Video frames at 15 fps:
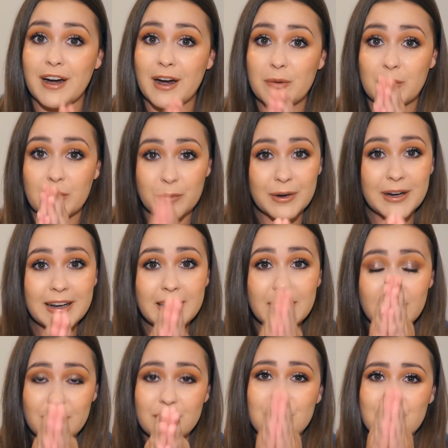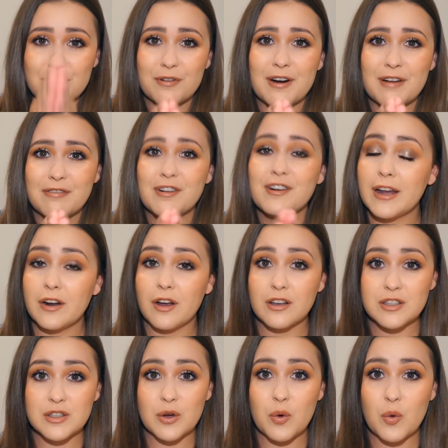I will really love you forever. And
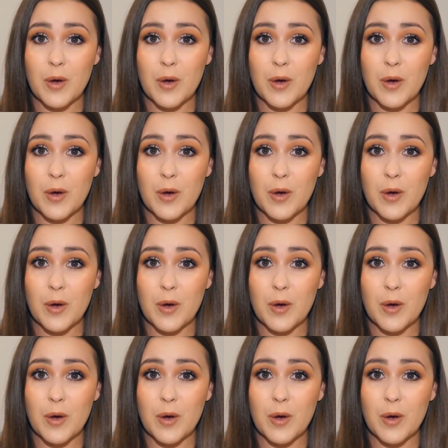also,